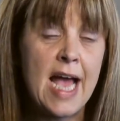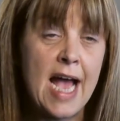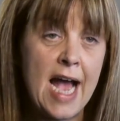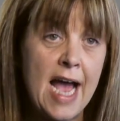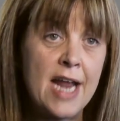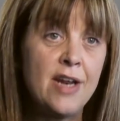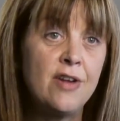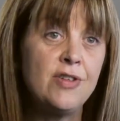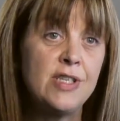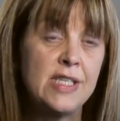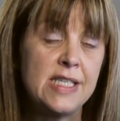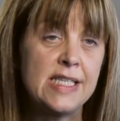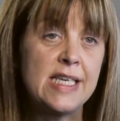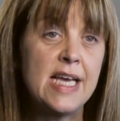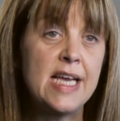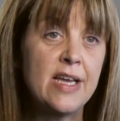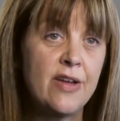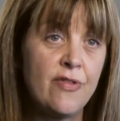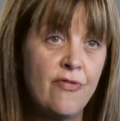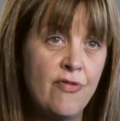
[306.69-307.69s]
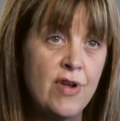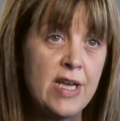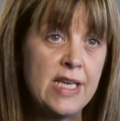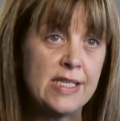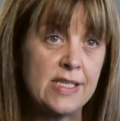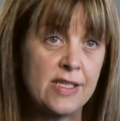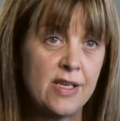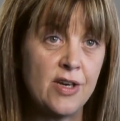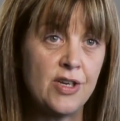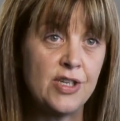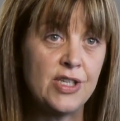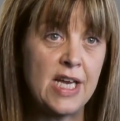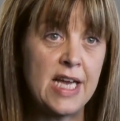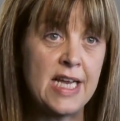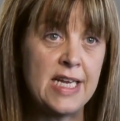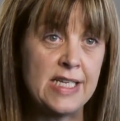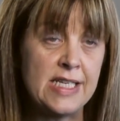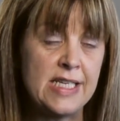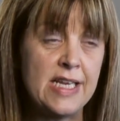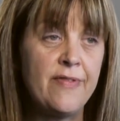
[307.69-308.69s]
and undertaken research
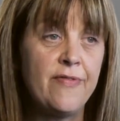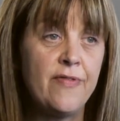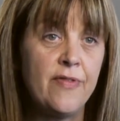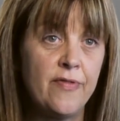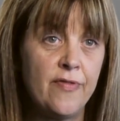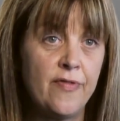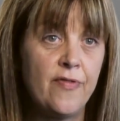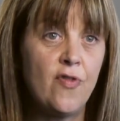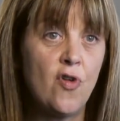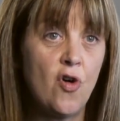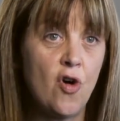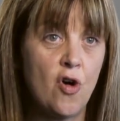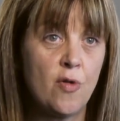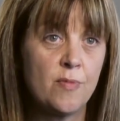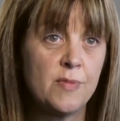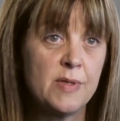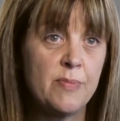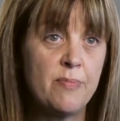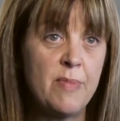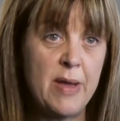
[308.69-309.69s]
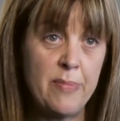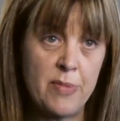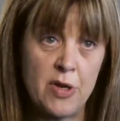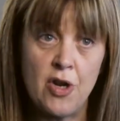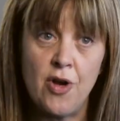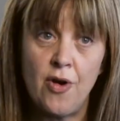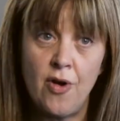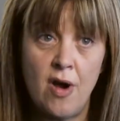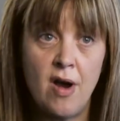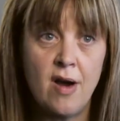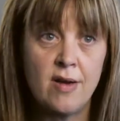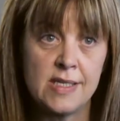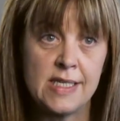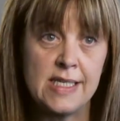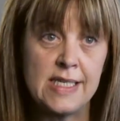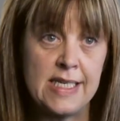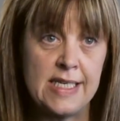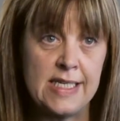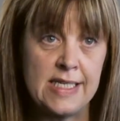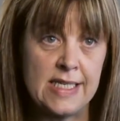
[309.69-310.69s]
in different forms, maybe not
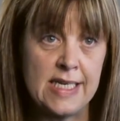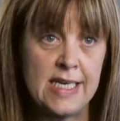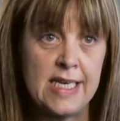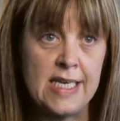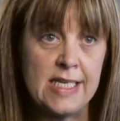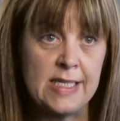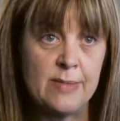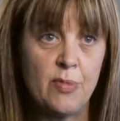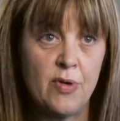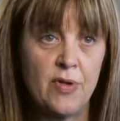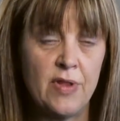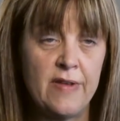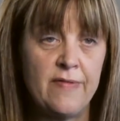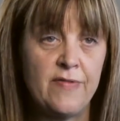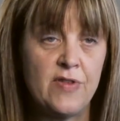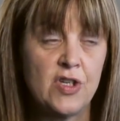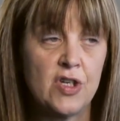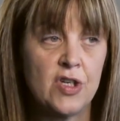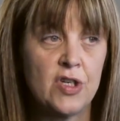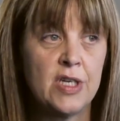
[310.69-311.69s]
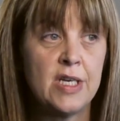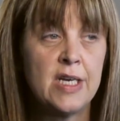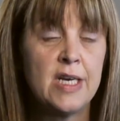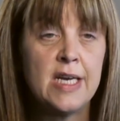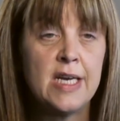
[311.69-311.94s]
RCTs, but they've done